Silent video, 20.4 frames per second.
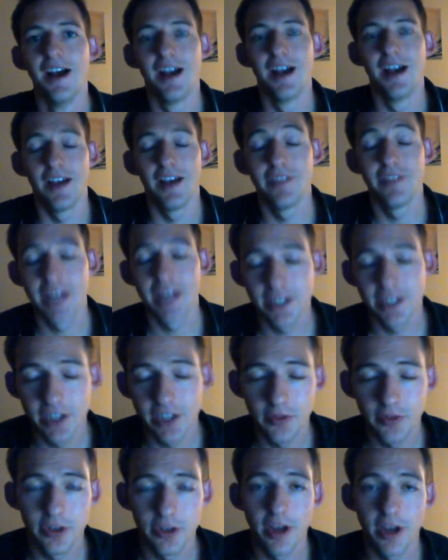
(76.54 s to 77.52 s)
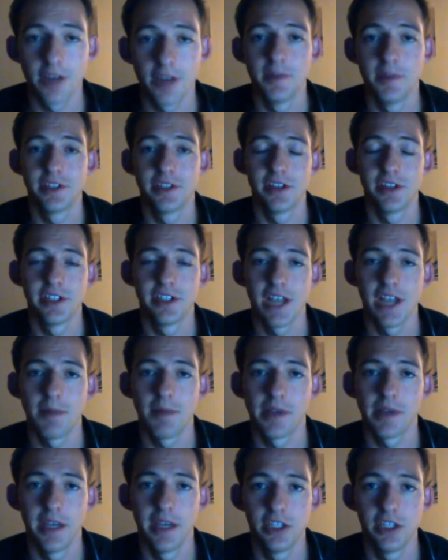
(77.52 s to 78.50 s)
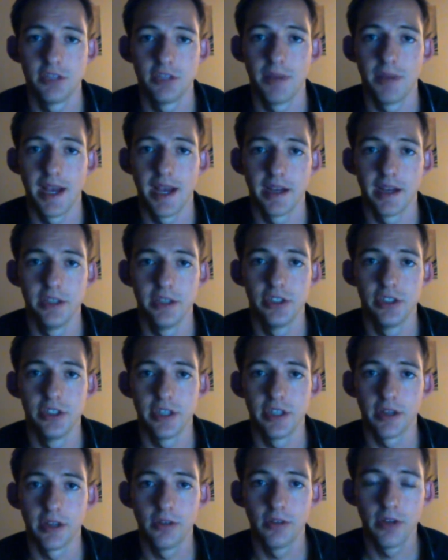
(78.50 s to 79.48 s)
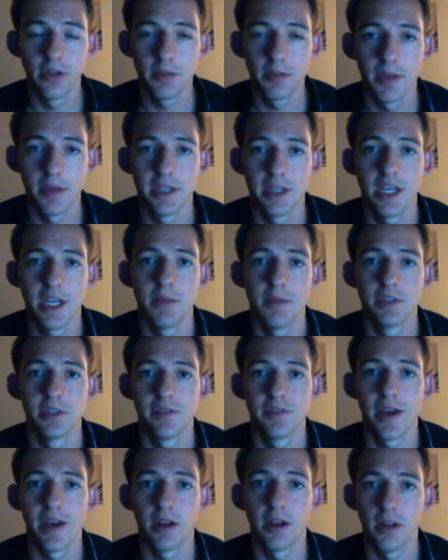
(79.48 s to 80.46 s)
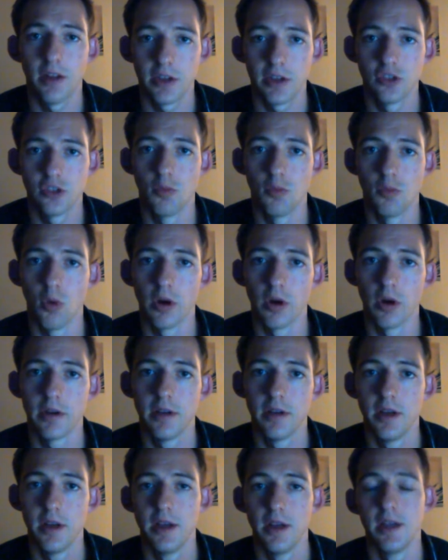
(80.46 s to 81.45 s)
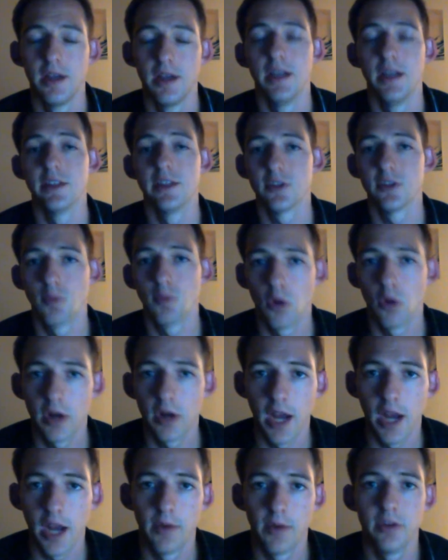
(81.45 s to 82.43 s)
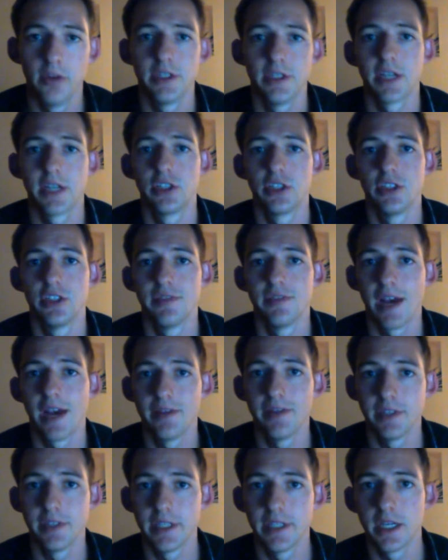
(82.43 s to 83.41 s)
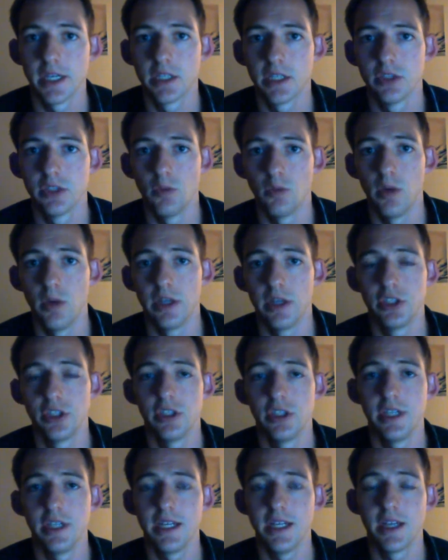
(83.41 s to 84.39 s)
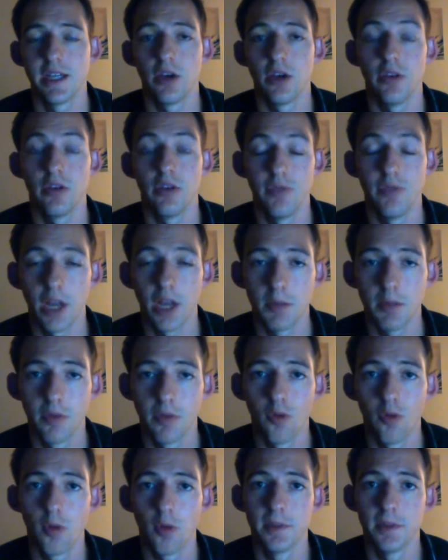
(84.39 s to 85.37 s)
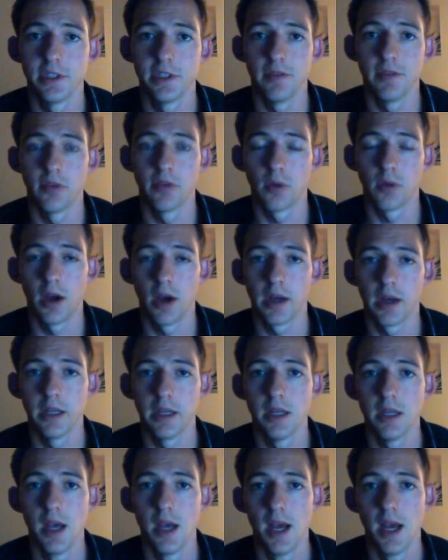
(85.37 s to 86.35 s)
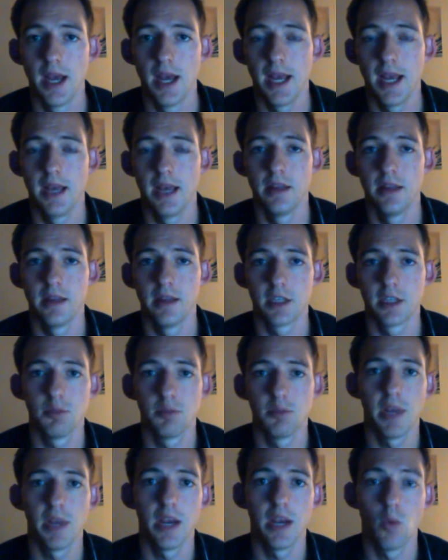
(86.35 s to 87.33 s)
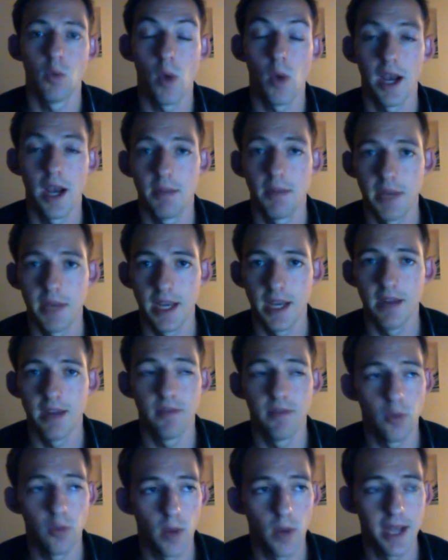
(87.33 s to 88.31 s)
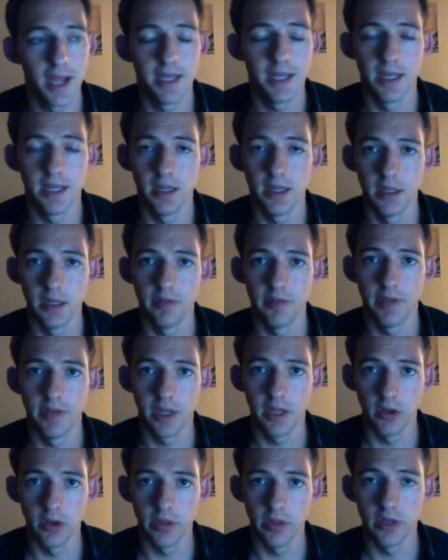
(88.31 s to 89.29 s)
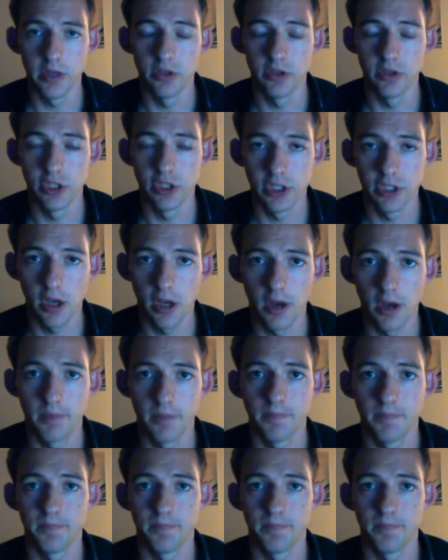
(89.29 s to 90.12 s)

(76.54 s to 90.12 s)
I've attached several documents to this application package, including my team's final launch report. In this report, I wrote sections 5 and 6, which detail the flight performance of the rocket and explain why it behaved the way it did in the video that you just saw.